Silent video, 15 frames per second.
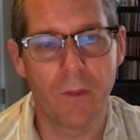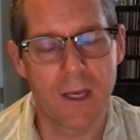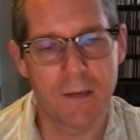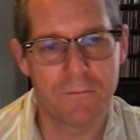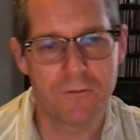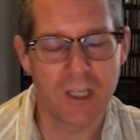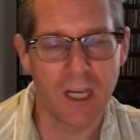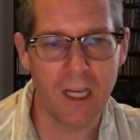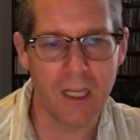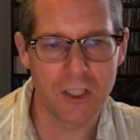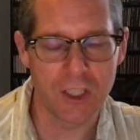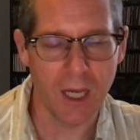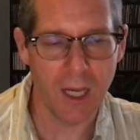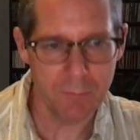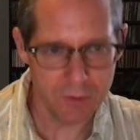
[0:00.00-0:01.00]
have changed.
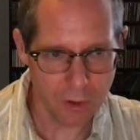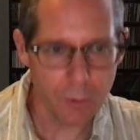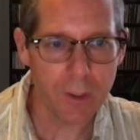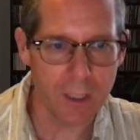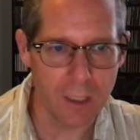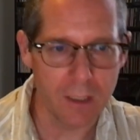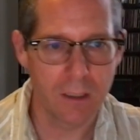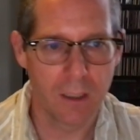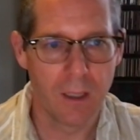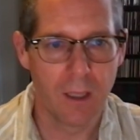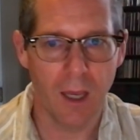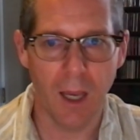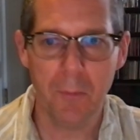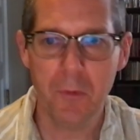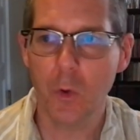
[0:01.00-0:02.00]
I'm doing it.
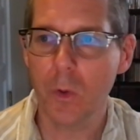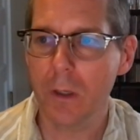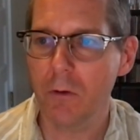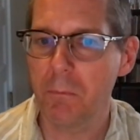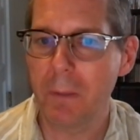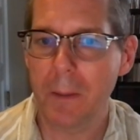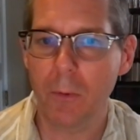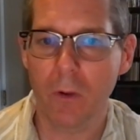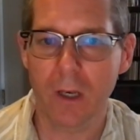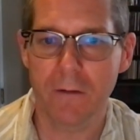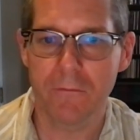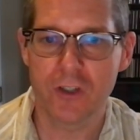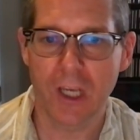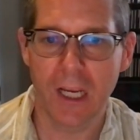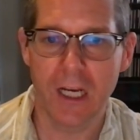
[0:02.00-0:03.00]
I'm doing it with people that have
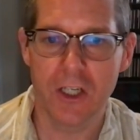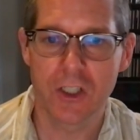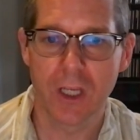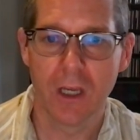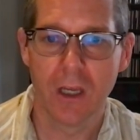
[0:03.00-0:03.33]
changed